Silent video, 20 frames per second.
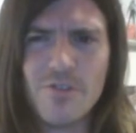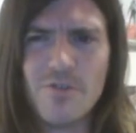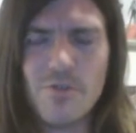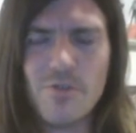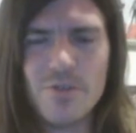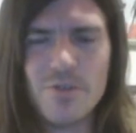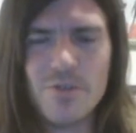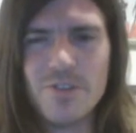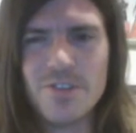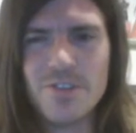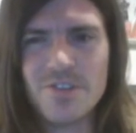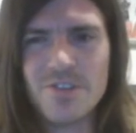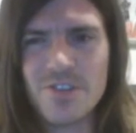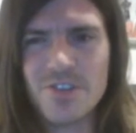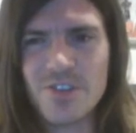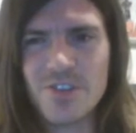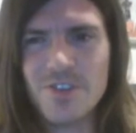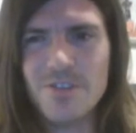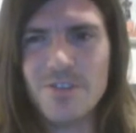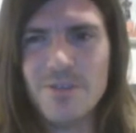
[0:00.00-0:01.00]
years
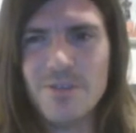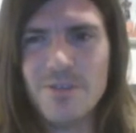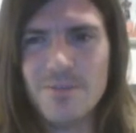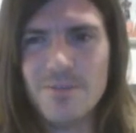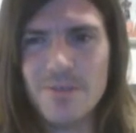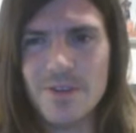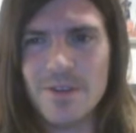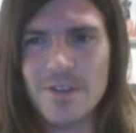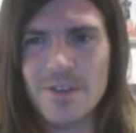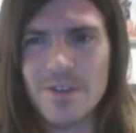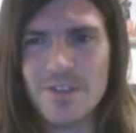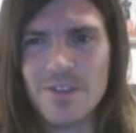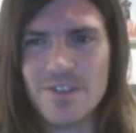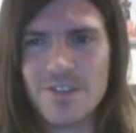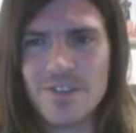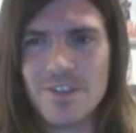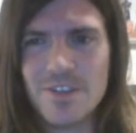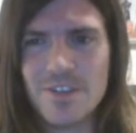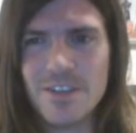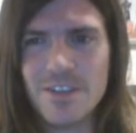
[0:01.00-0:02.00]
ago, at least
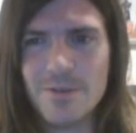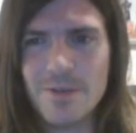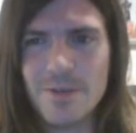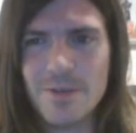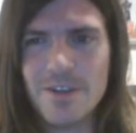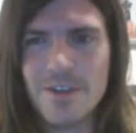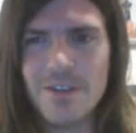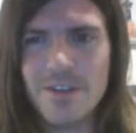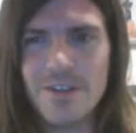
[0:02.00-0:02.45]
anyway.